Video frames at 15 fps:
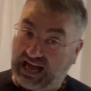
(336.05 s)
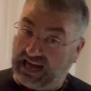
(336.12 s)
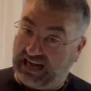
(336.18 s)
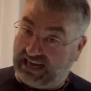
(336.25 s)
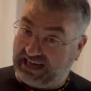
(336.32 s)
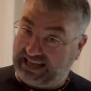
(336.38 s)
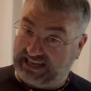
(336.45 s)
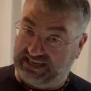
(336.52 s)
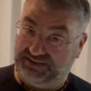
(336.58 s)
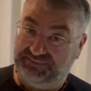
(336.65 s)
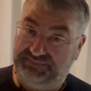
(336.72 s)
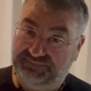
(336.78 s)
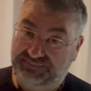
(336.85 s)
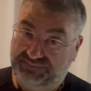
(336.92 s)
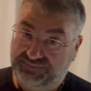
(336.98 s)
I am.
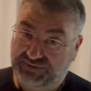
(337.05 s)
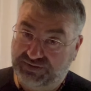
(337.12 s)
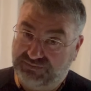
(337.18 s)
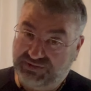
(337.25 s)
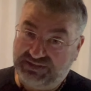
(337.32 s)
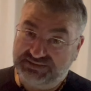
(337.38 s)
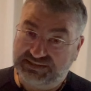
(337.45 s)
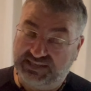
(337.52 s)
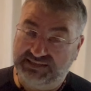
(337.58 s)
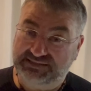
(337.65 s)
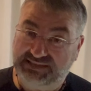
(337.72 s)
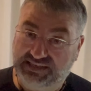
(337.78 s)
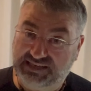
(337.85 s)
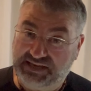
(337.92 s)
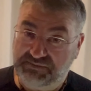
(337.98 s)
The reason I
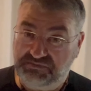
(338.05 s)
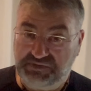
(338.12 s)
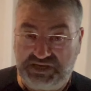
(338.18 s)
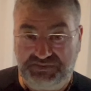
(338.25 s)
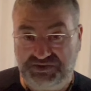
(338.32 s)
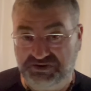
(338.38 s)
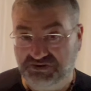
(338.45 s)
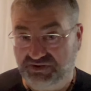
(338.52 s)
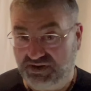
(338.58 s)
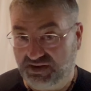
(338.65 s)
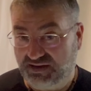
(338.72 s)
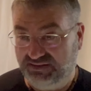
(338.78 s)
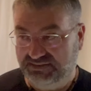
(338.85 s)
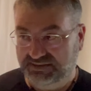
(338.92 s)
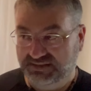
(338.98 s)
say that, maybe you're not.